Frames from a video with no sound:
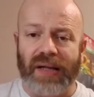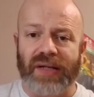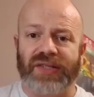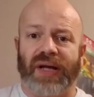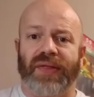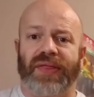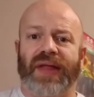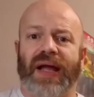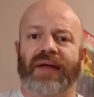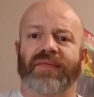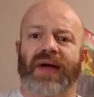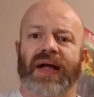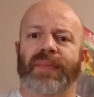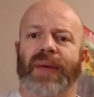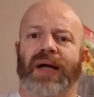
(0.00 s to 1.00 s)
So thank you
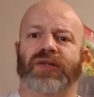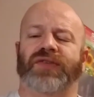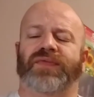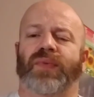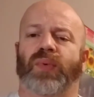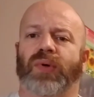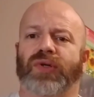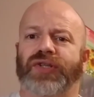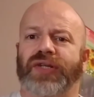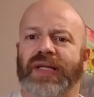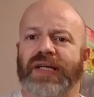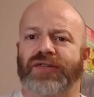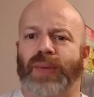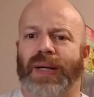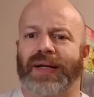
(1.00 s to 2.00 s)
very much for watching
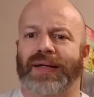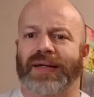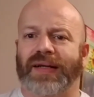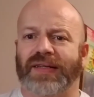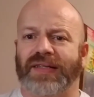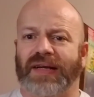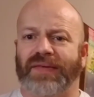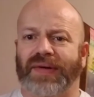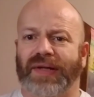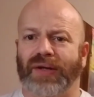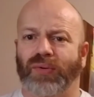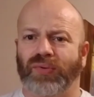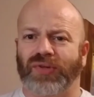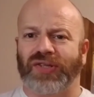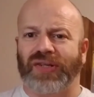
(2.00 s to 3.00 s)
this one. As ever,
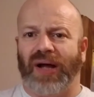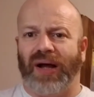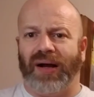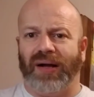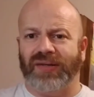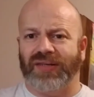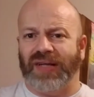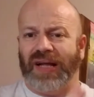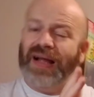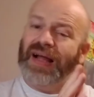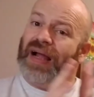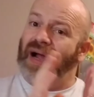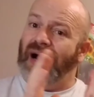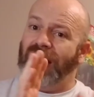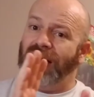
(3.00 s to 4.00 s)
you're all stars,
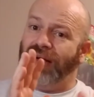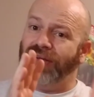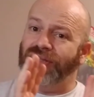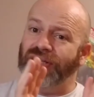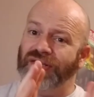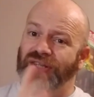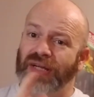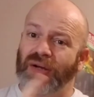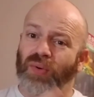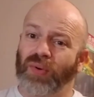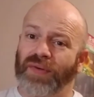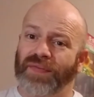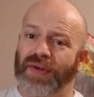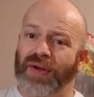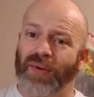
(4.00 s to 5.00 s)
and I shall see
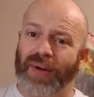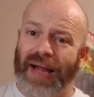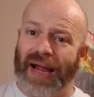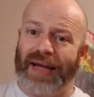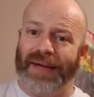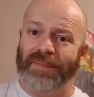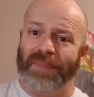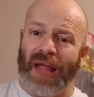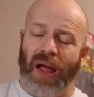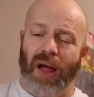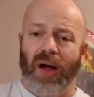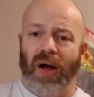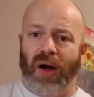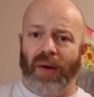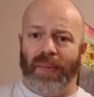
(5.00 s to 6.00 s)
all of you again
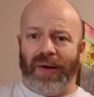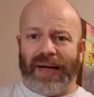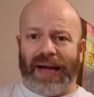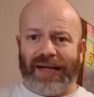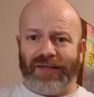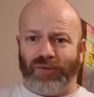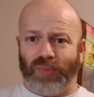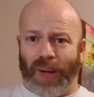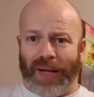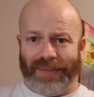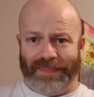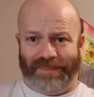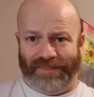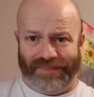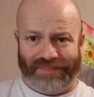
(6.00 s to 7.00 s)
on my next
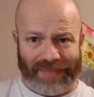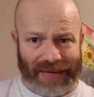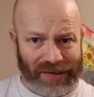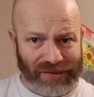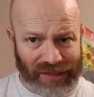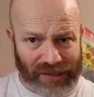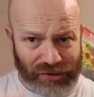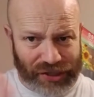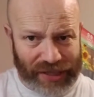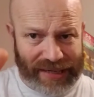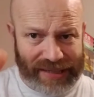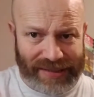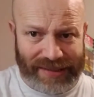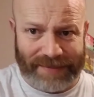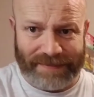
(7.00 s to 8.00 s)
one. So
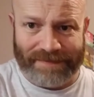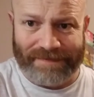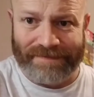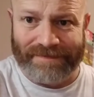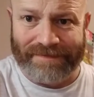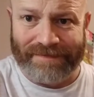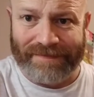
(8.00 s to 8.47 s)
cheers.